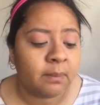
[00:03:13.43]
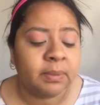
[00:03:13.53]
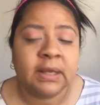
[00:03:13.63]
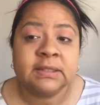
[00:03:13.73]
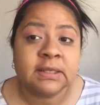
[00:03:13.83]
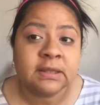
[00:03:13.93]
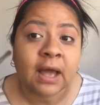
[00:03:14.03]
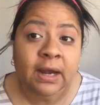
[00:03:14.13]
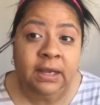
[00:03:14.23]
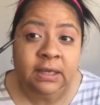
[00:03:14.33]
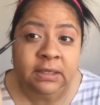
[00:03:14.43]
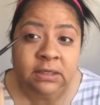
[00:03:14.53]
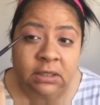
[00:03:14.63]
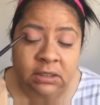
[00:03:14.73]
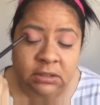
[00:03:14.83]
blending that
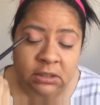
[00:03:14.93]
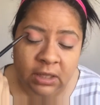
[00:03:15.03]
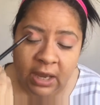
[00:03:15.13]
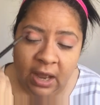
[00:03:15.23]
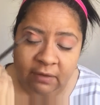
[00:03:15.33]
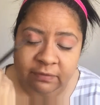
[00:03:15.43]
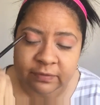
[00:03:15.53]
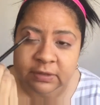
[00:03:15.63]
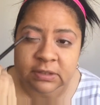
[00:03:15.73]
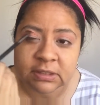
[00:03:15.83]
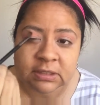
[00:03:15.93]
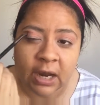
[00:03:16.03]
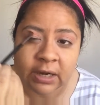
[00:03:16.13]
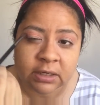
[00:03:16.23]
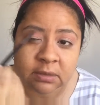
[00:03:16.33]
in until I have the
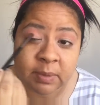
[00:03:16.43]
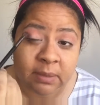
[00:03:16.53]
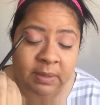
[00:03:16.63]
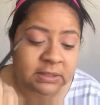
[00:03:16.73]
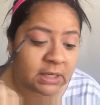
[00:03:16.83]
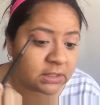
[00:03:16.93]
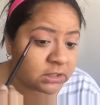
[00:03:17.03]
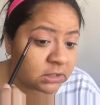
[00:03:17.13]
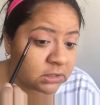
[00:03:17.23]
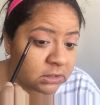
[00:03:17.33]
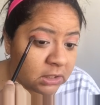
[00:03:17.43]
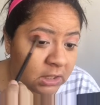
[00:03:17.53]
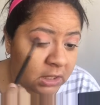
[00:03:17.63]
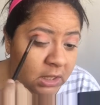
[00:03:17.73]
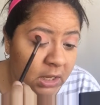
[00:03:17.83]
desired pigmentation.
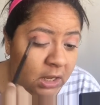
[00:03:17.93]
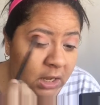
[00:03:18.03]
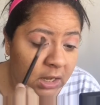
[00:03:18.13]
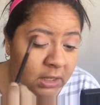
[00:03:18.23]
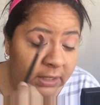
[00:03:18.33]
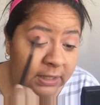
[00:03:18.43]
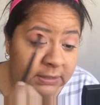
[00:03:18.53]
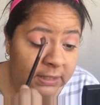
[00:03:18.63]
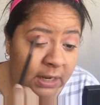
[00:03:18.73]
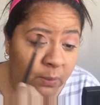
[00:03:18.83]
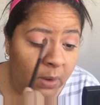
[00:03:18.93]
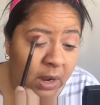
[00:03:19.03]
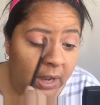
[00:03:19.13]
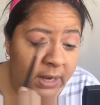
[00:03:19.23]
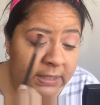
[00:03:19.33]
Like I said, I
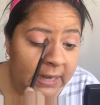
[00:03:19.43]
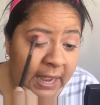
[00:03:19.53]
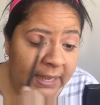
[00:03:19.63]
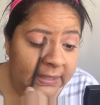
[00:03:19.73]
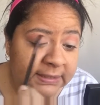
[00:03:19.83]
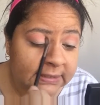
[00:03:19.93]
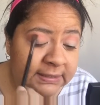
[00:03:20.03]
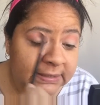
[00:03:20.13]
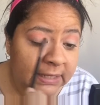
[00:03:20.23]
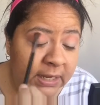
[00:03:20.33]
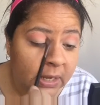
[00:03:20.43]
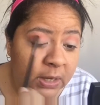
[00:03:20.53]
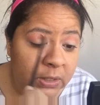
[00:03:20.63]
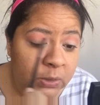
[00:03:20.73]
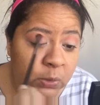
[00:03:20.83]
want a nice
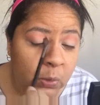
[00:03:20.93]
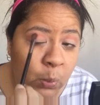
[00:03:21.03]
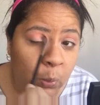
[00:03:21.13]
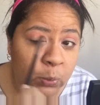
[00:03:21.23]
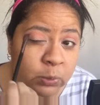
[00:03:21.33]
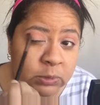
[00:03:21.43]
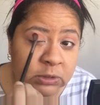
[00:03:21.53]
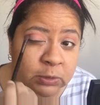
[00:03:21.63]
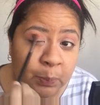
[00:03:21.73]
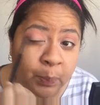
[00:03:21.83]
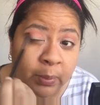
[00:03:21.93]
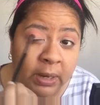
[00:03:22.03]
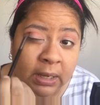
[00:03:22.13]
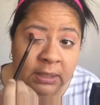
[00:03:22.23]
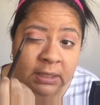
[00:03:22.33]

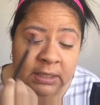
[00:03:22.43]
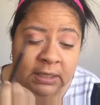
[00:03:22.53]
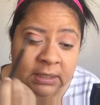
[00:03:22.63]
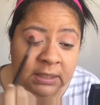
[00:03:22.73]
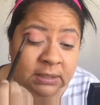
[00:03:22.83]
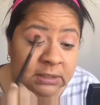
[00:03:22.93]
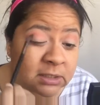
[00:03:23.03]
springy,